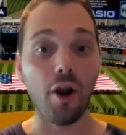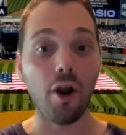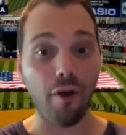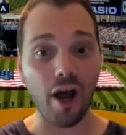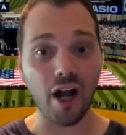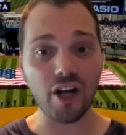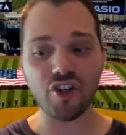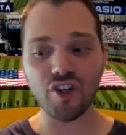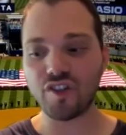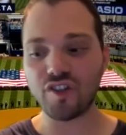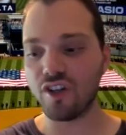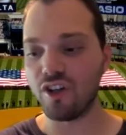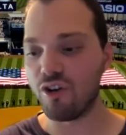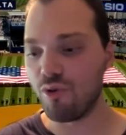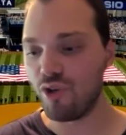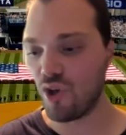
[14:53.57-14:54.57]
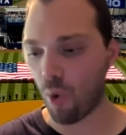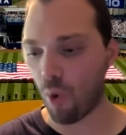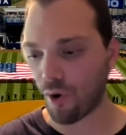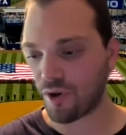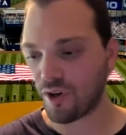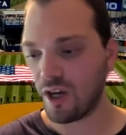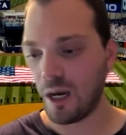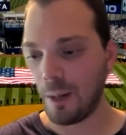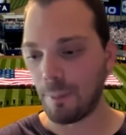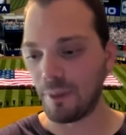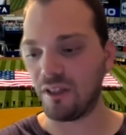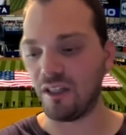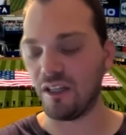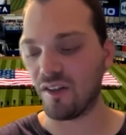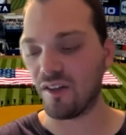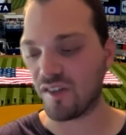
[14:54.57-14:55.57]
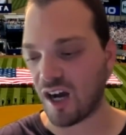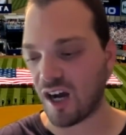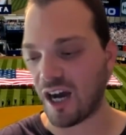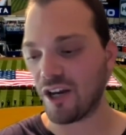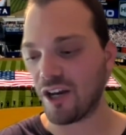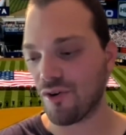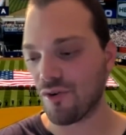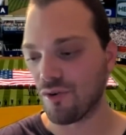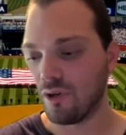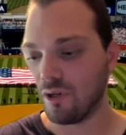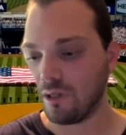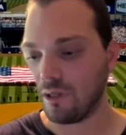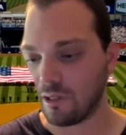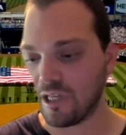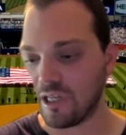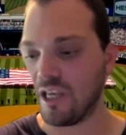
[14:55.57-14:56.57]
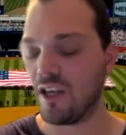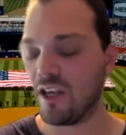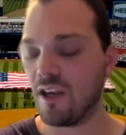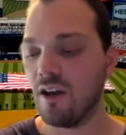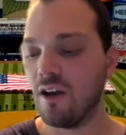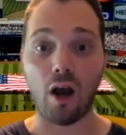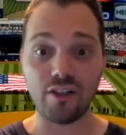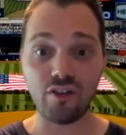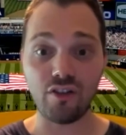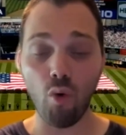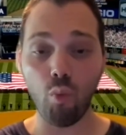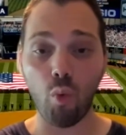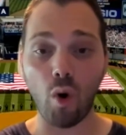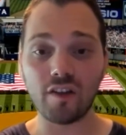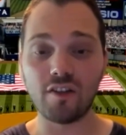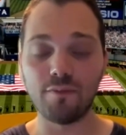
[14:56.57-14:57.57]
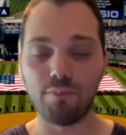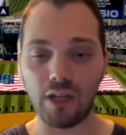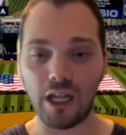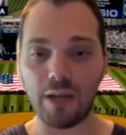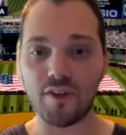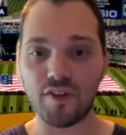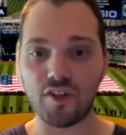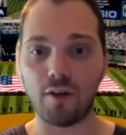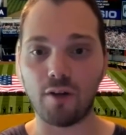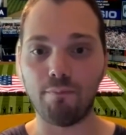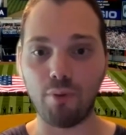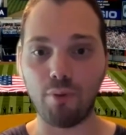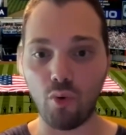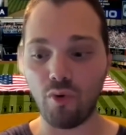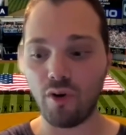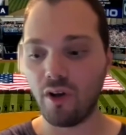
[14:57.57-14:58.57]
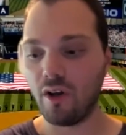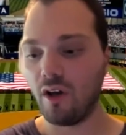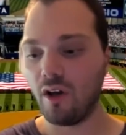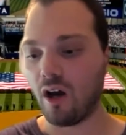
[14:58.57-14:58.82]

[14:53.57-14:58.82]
Not just in New York, but the entire league. I don't want to blame this on Boone.